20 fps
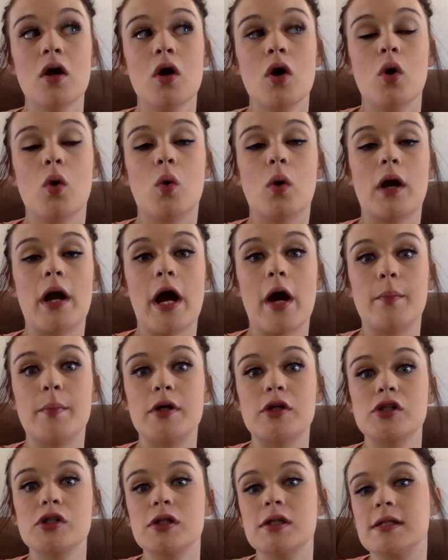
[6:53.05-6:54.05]
Or how
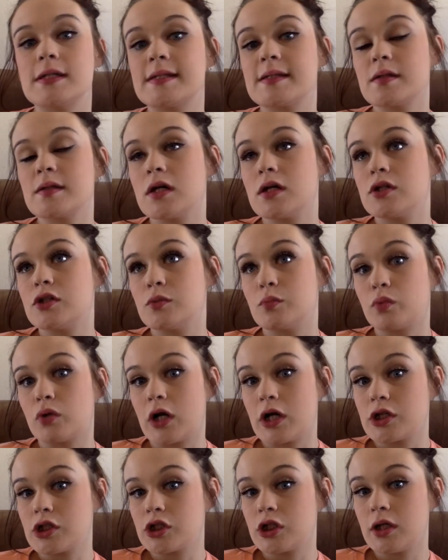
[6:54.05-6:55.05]
much is
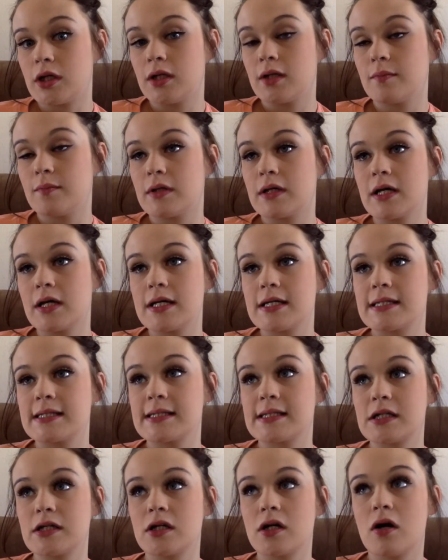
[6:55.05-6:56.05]
depression?
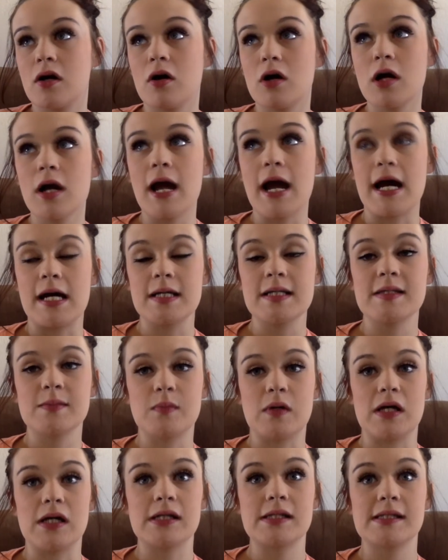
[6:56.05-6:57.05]
Because there are
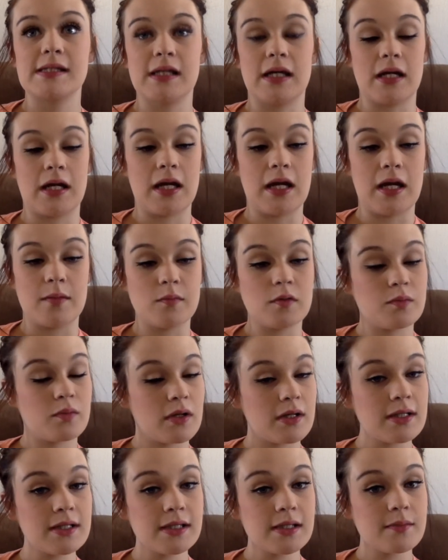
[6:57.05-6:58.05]
aspects that I am
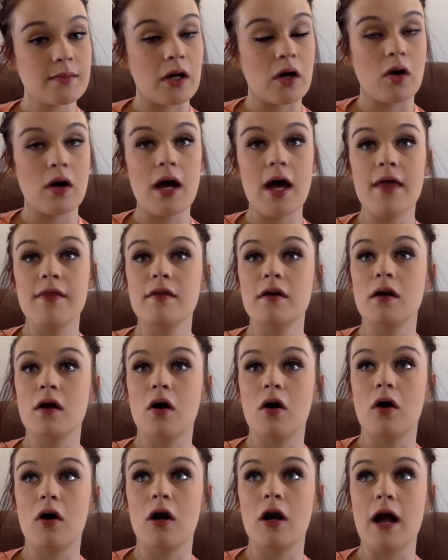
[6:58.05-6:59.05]
depressed about, and there
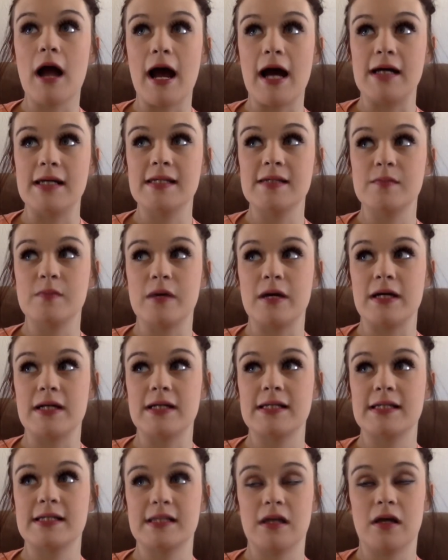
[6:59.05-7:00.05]
are
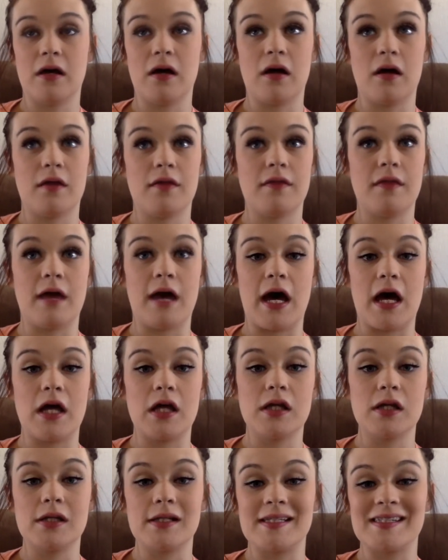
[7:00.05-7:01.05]
aspects
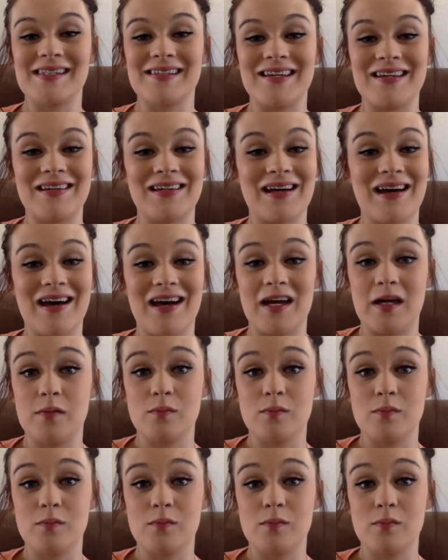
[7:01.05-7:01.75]
that it's like I am